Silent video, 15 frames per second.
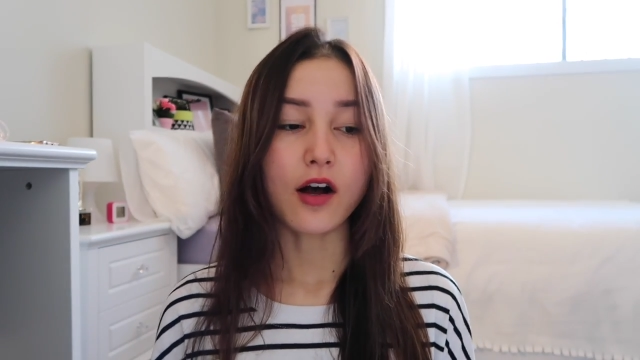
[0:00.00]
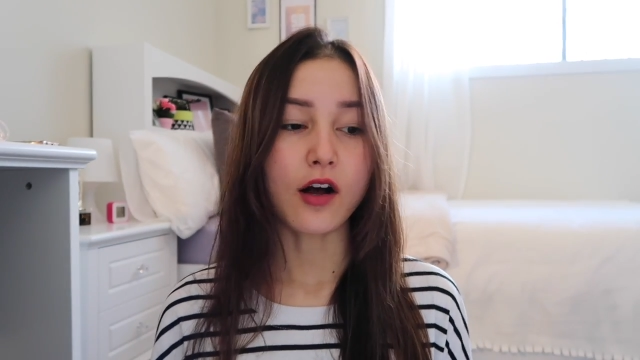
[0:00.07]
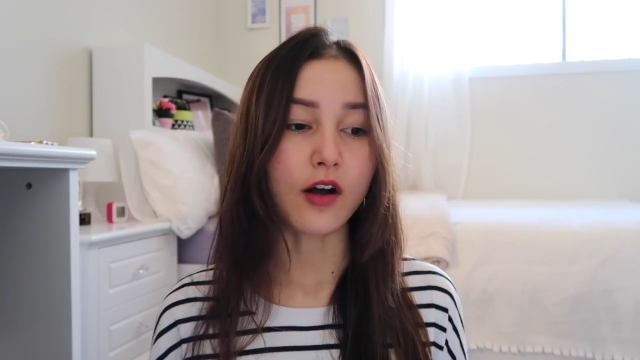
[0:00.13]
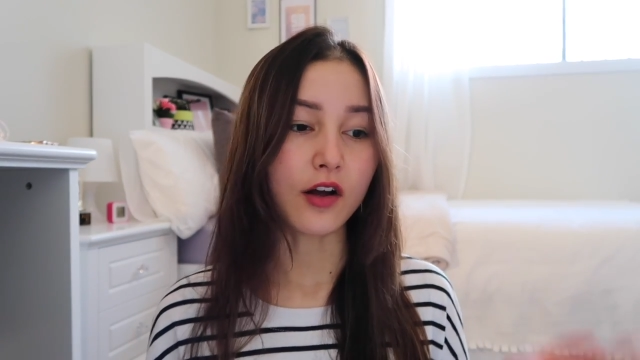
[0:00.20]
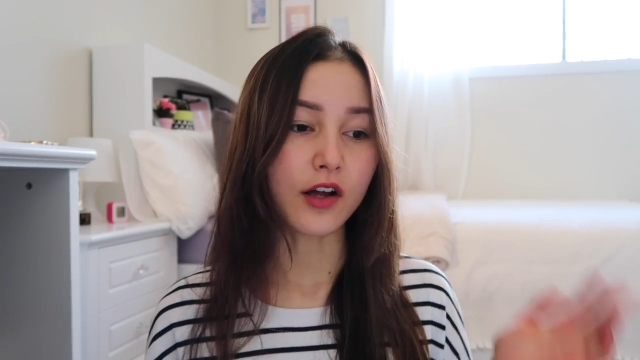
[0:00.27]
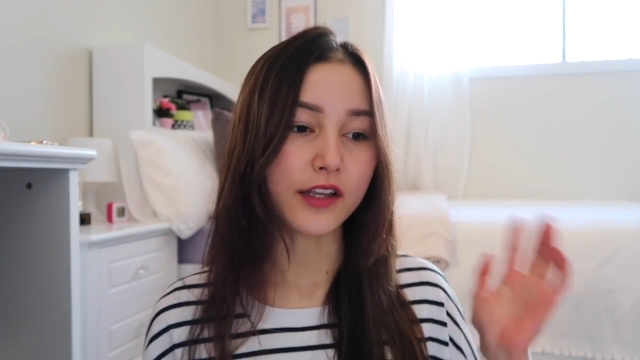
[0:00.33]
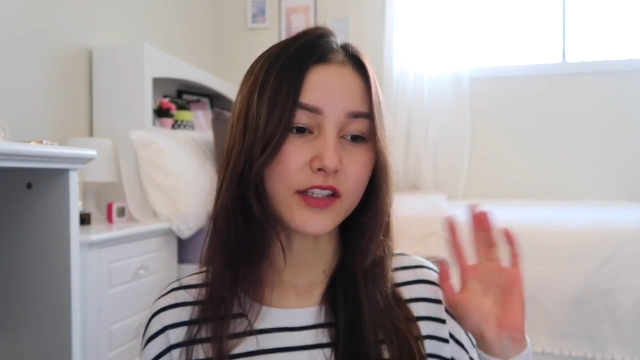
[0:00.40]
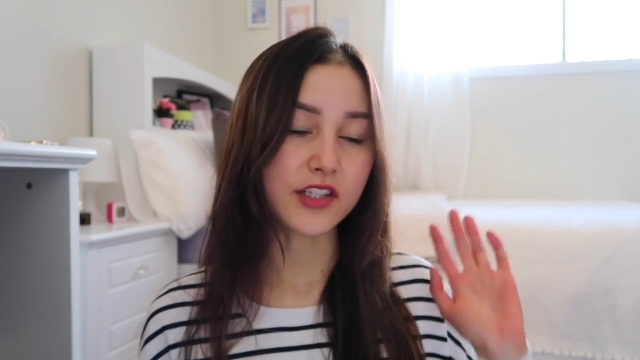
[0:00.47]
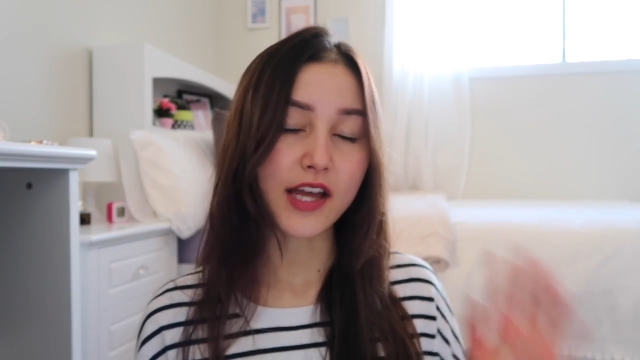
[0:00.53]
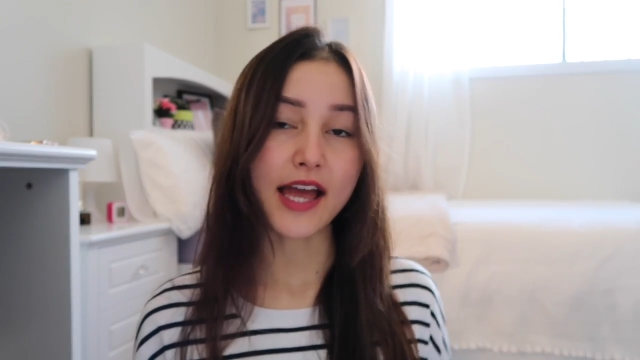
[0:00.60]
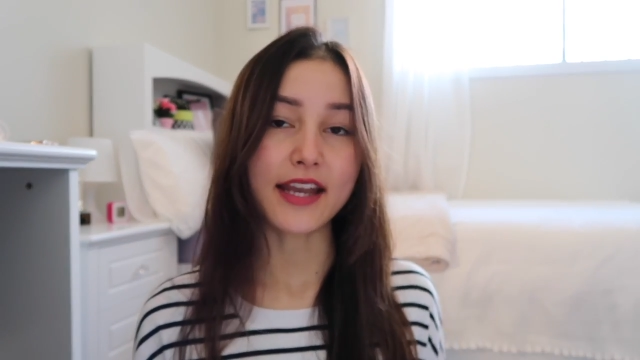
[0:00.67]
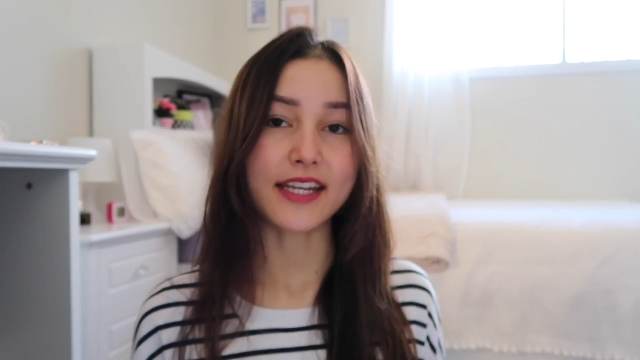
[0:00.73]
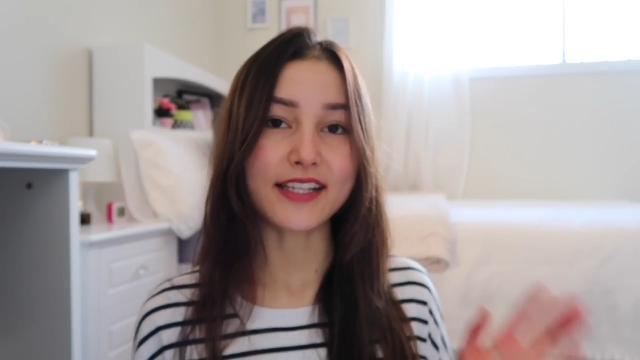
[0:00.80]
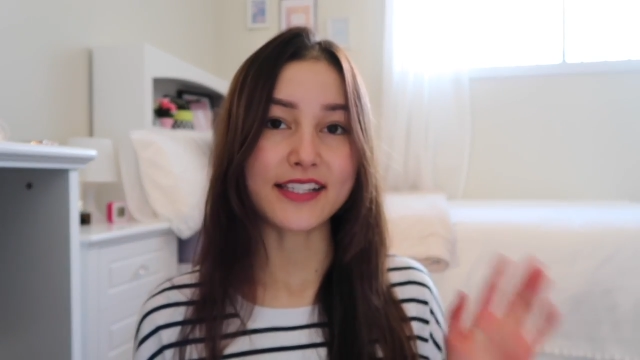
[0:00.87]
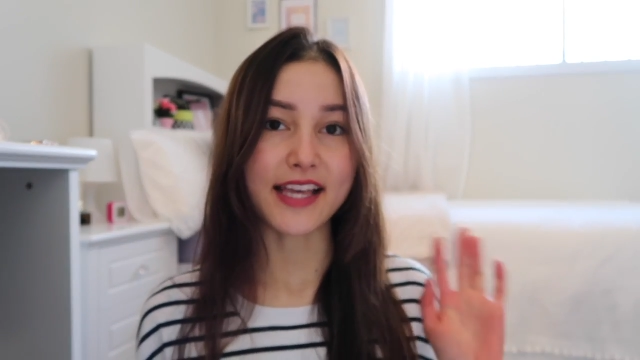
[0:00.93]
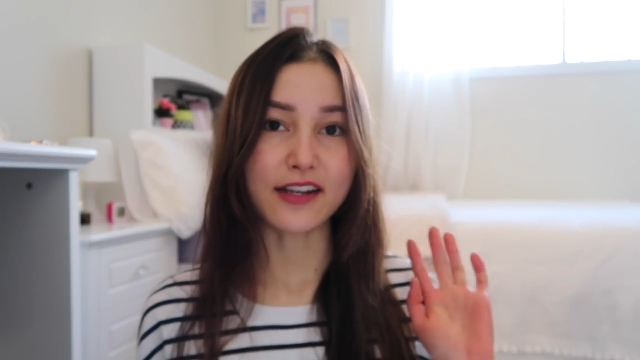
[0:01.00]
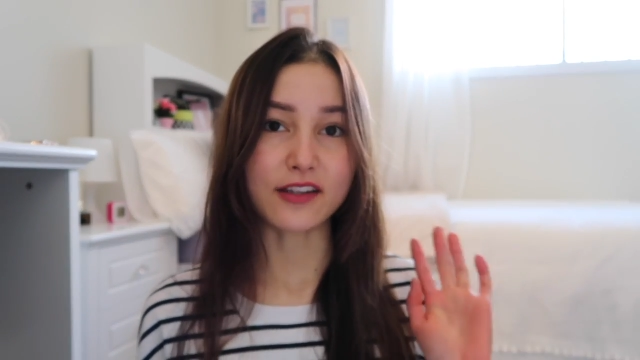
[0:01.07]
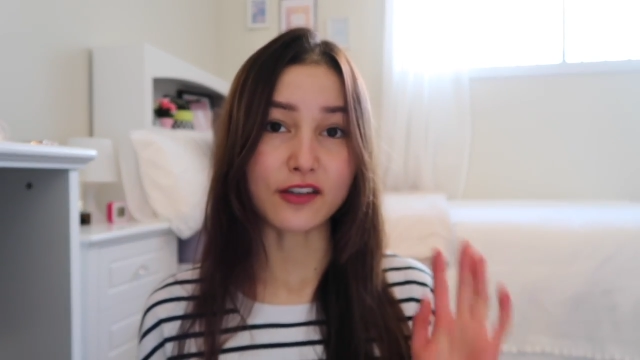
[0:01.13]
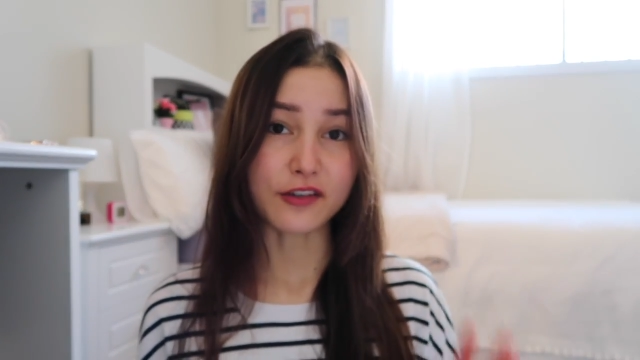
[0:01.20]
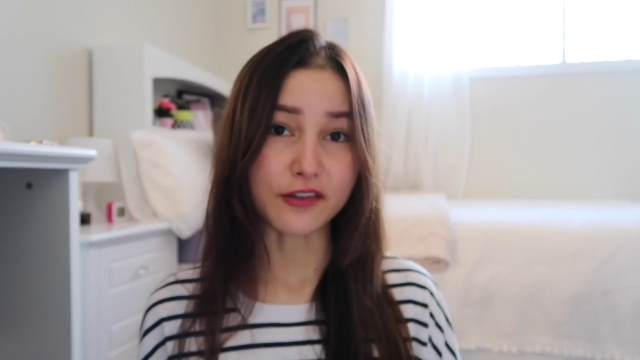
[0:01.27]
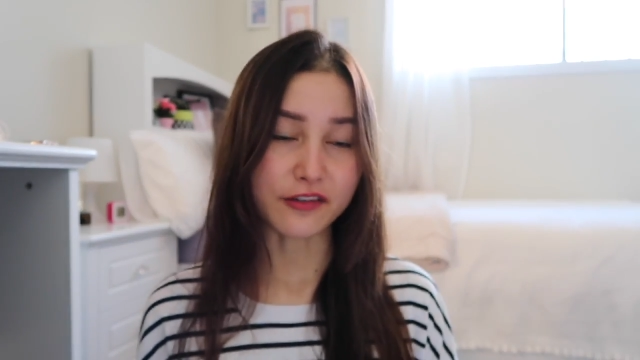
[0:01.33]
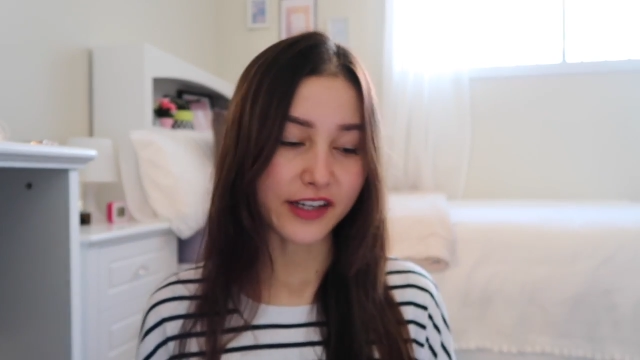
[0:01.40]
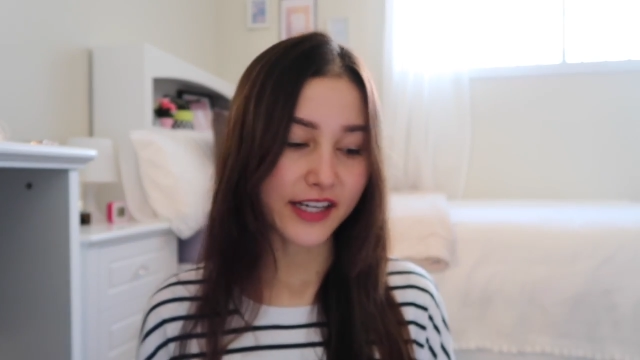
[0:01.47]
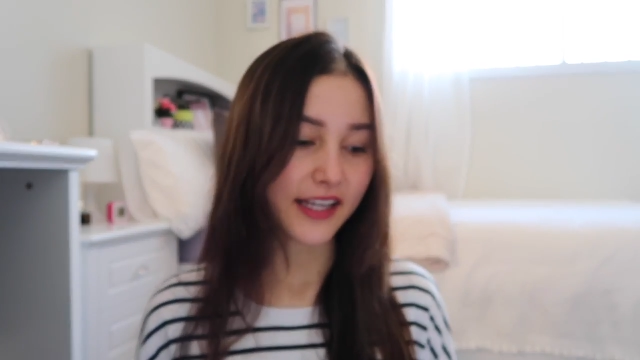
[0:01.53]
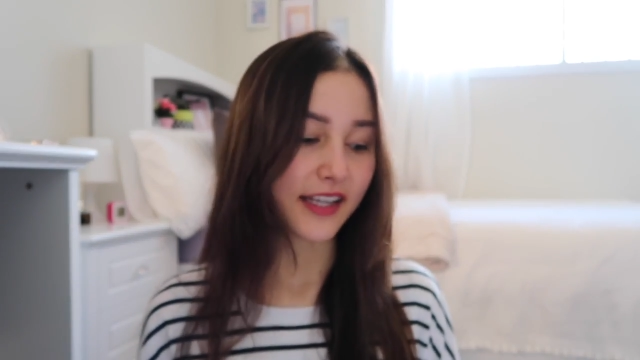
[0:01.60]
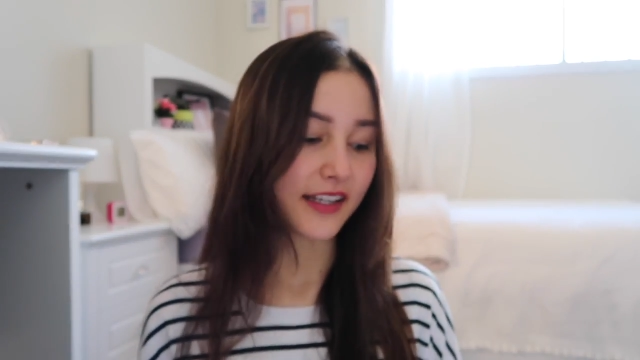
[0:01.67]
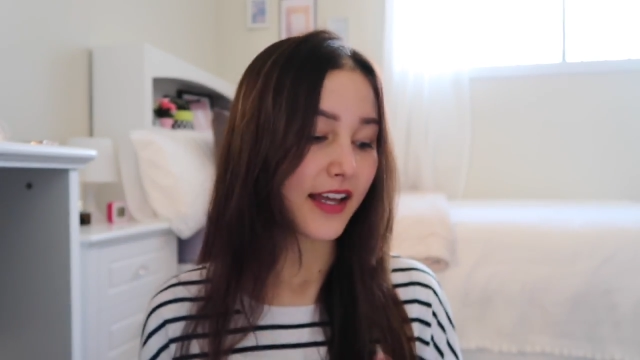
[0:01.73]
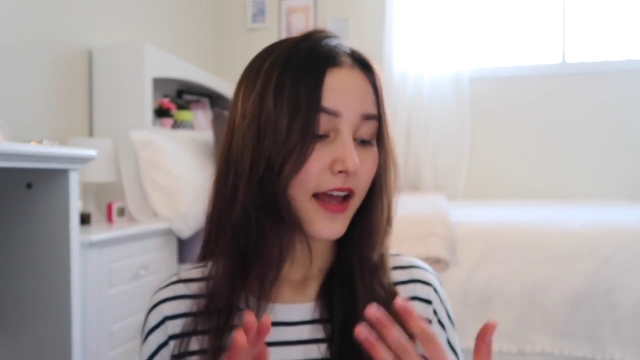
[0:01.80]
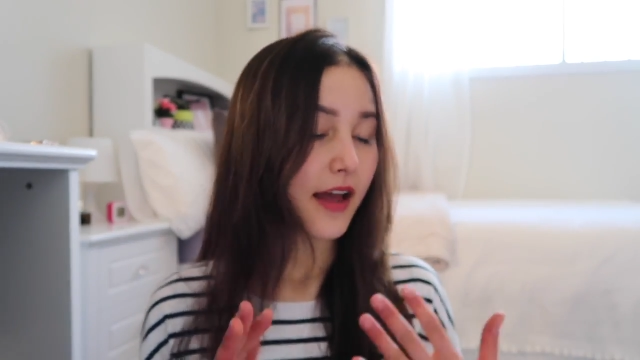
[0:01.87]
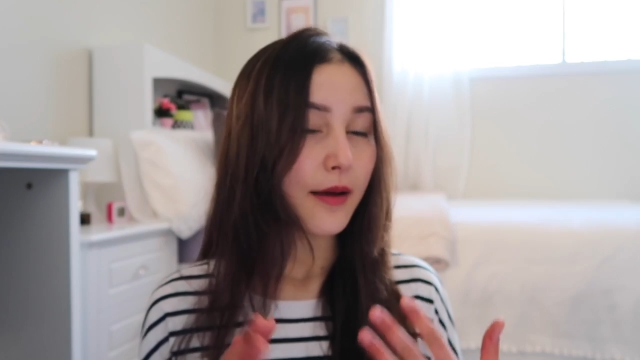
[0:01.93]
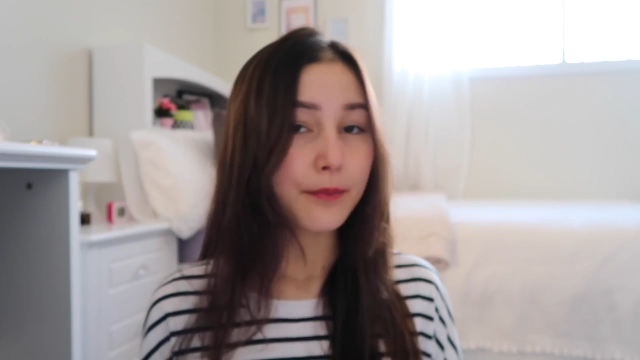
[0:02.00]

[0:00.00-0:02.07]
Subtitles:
on Chinese and Korean.